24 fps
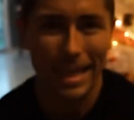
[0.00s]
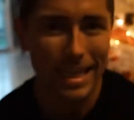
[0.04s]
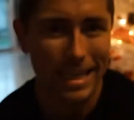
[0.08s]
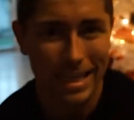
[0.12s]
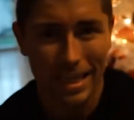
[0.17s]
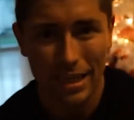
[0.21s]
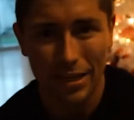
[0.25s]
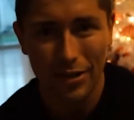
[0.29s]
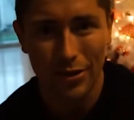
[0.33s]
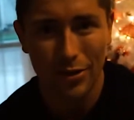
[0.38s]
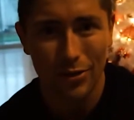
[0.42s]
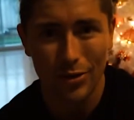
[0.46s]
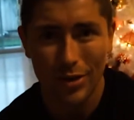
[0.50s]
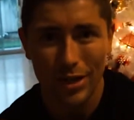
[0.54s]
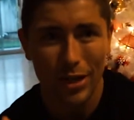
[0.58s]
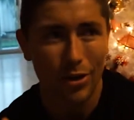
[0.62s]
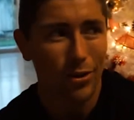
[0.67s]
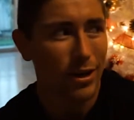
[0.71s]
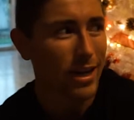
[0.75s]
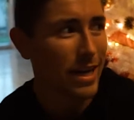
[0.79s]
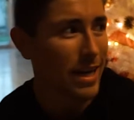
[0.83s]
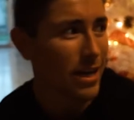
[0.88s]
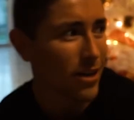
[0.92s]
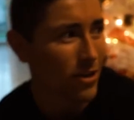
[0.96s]
easy, you know, to go
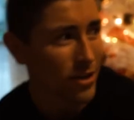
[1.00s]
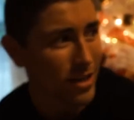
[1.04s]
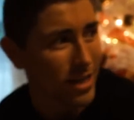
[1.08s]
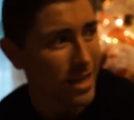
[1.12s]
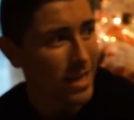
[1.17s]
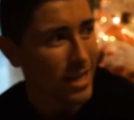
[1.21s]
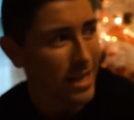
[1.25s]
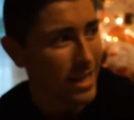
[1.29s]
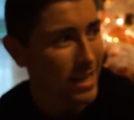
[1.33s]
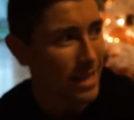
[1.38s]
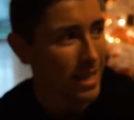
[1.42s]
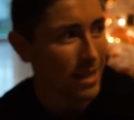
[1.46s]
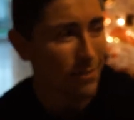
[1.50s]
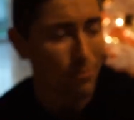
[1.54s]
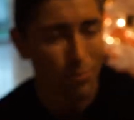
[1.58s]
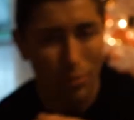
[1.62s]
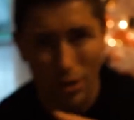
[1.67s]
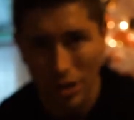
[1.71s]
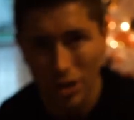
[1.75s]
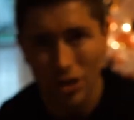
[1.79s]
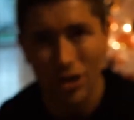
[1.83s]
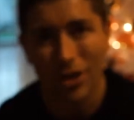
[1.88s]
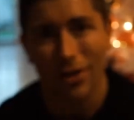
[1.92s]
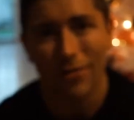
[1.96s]
get a haircut in. They
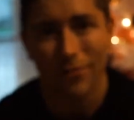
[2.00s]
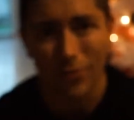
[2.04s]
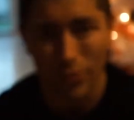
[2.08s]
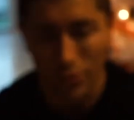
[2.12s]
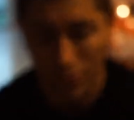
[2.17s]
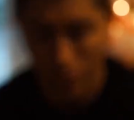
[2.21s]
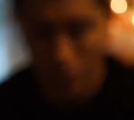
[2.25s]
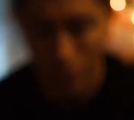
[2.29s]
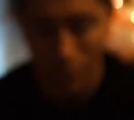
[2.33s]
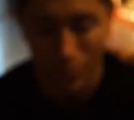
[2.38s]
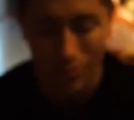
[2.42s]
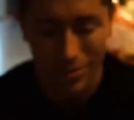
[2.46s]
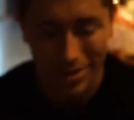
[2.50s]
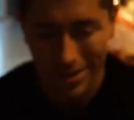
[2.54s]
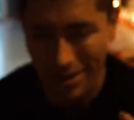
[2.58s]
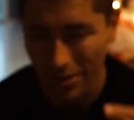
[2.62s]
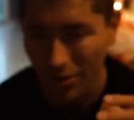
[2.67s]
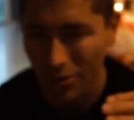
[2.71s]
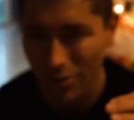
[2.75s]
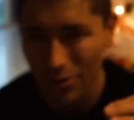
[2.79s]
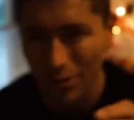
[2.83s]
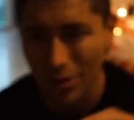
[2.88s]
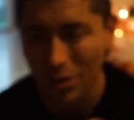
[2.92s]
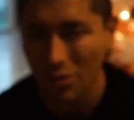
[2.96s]
brush off your shorts.
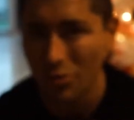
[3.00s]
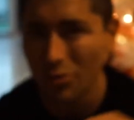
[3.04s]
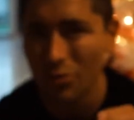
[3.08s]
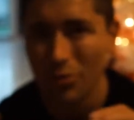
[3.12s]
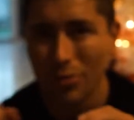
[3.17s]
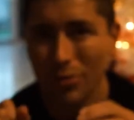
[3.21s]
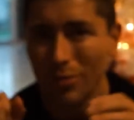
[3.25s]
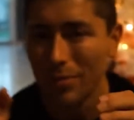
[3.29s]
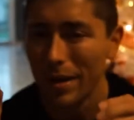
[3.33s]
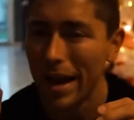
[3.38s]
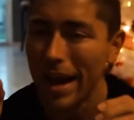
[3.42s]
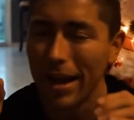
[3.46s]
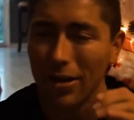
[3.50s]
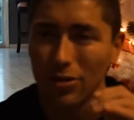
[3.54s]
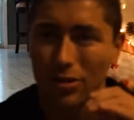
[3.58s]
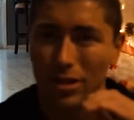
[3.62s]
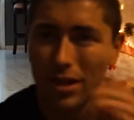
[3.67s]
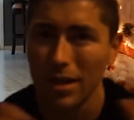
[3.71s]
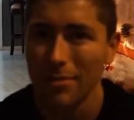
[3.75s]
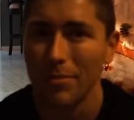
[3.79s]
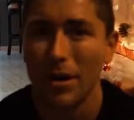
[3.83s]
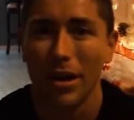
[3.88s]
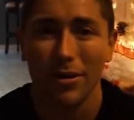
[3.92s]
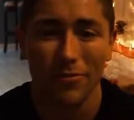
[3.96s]
All the little hairs
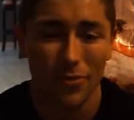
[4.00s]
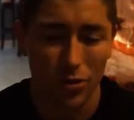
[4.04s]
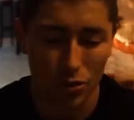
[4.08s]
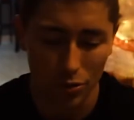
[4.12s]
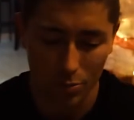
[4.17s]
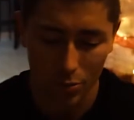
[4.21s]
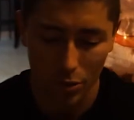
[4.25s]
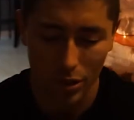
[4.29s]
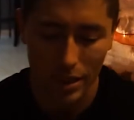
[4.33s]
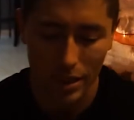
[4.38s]
come off super